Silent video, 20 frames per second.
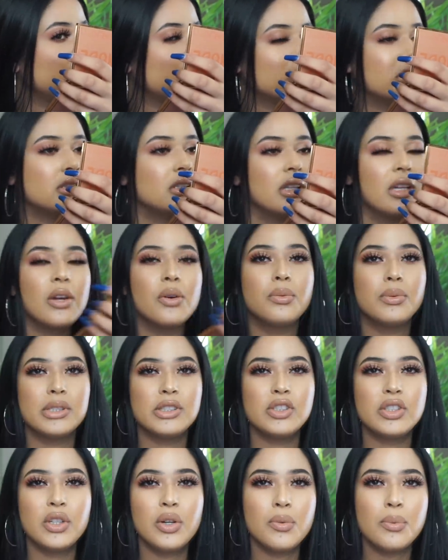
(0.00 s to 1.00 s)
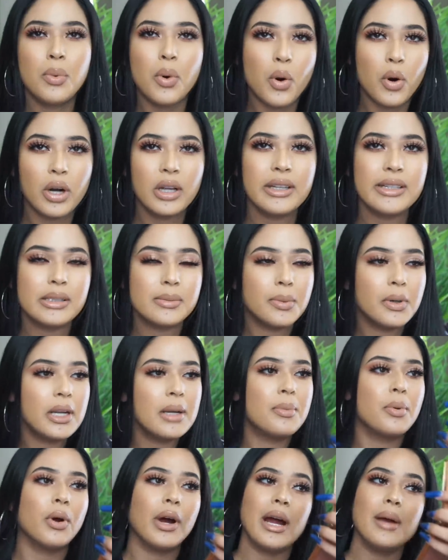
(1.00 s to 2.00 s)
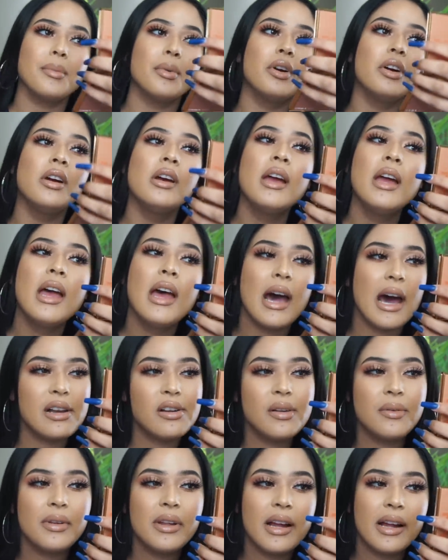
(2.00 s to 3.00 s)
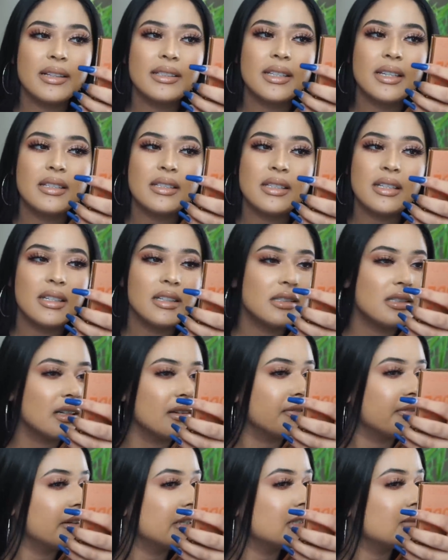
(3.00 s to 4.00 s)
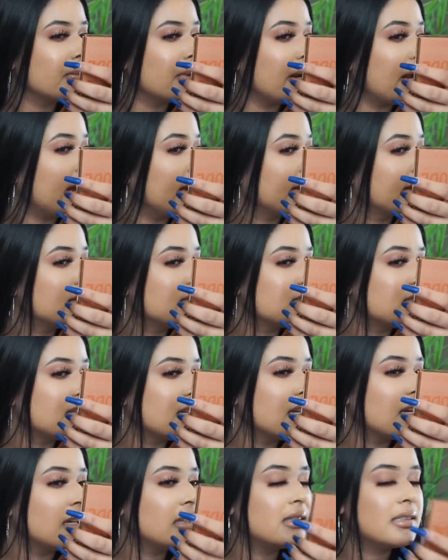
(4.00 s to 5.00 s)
just the original poreless putty primer i don't know if you guys can see a difference but i can see a